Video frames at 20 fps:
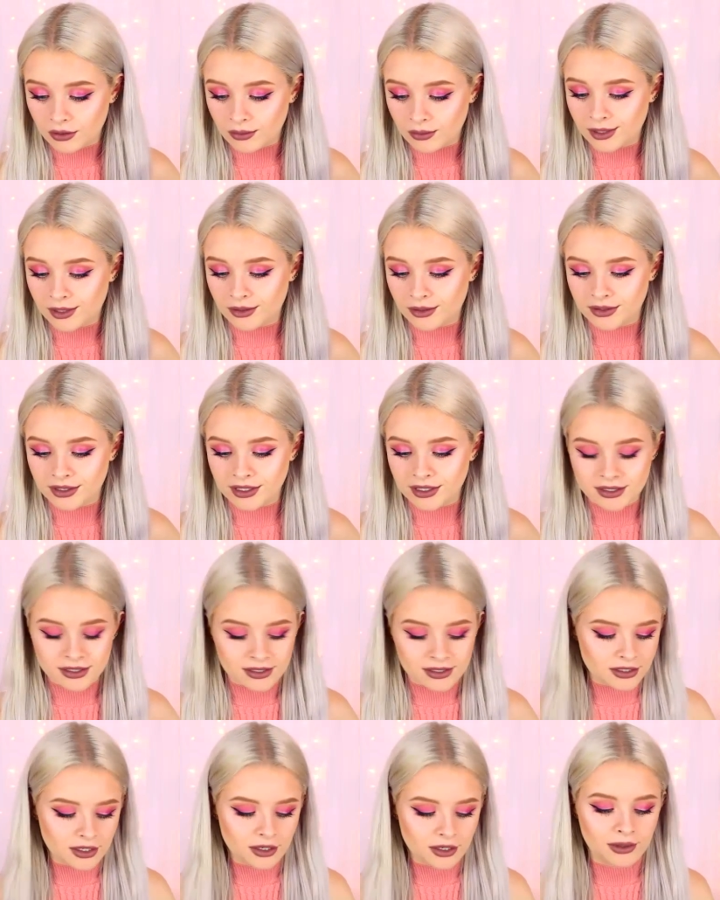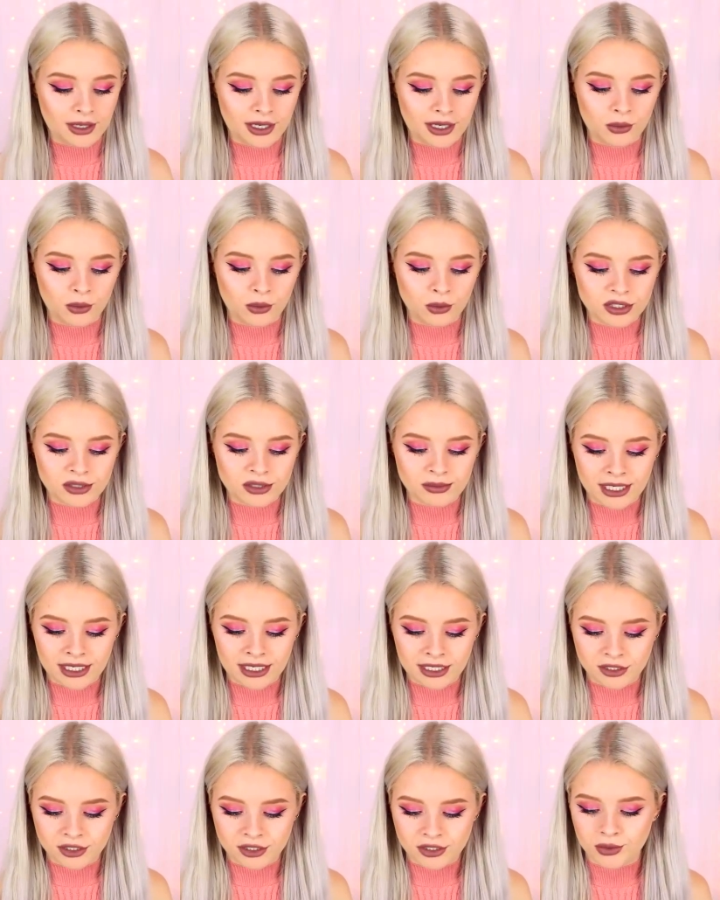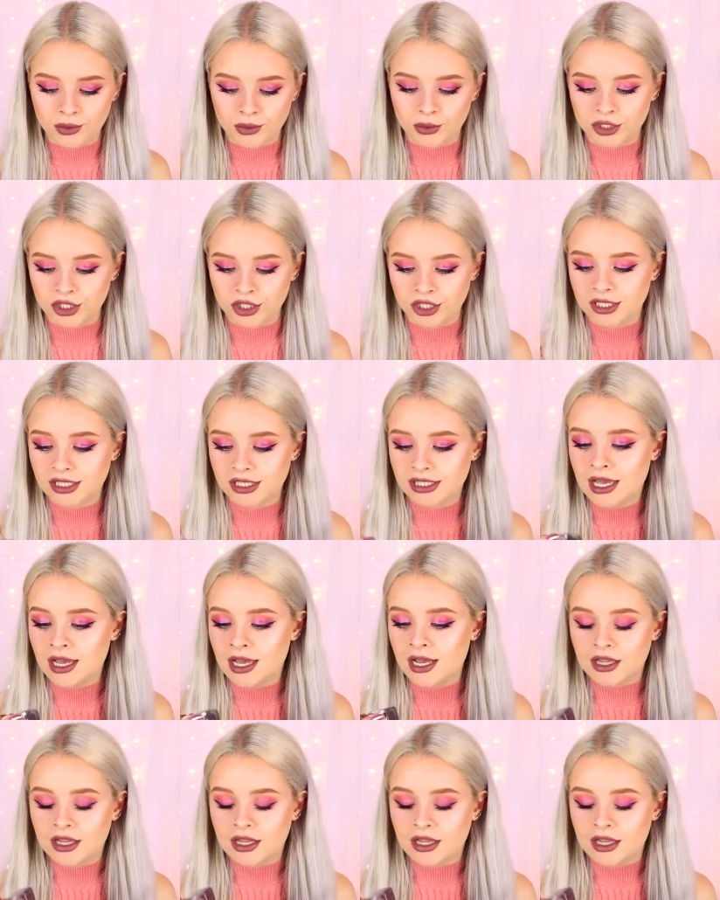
oh my god these are so like autumny and just gorgeous.